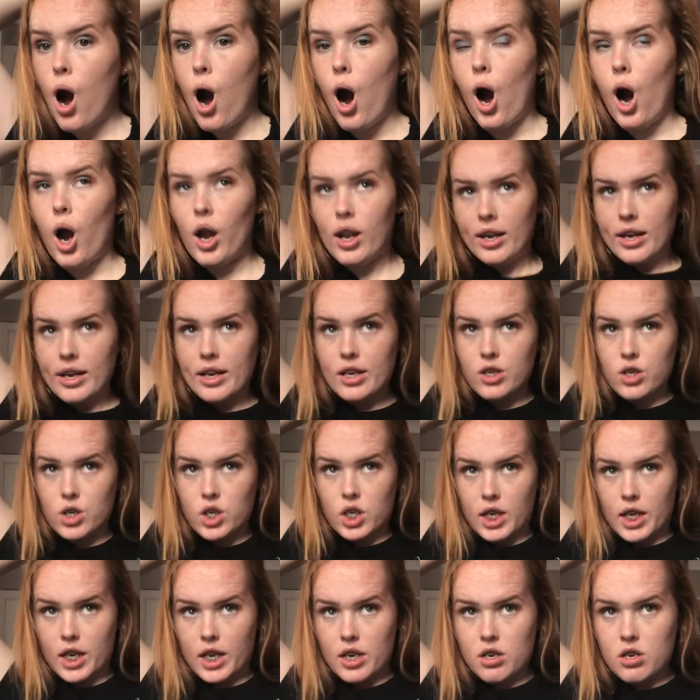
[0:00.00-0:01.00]
I
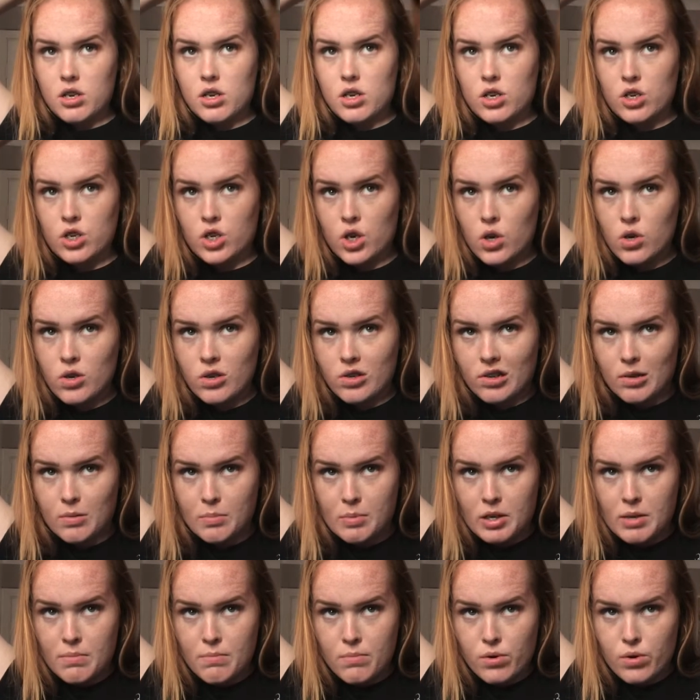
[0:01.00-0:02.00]
literally don't grab
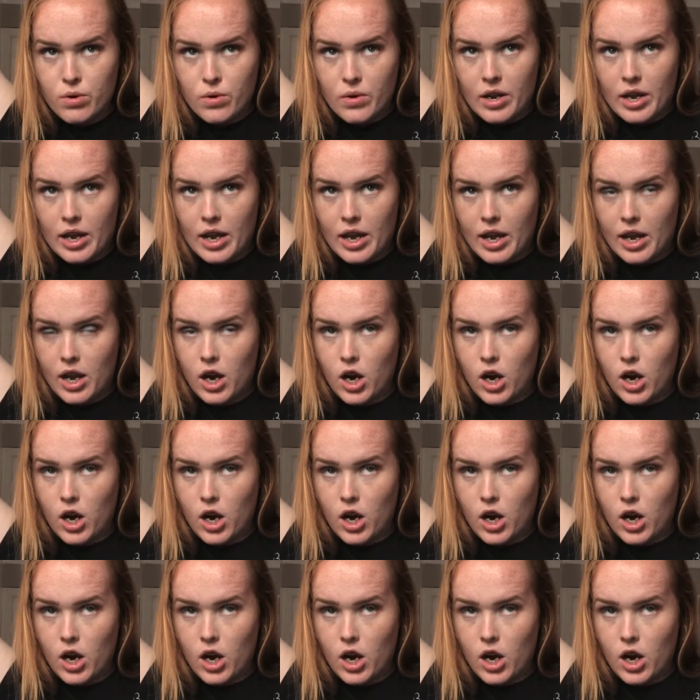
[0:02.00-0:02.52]
any more hair,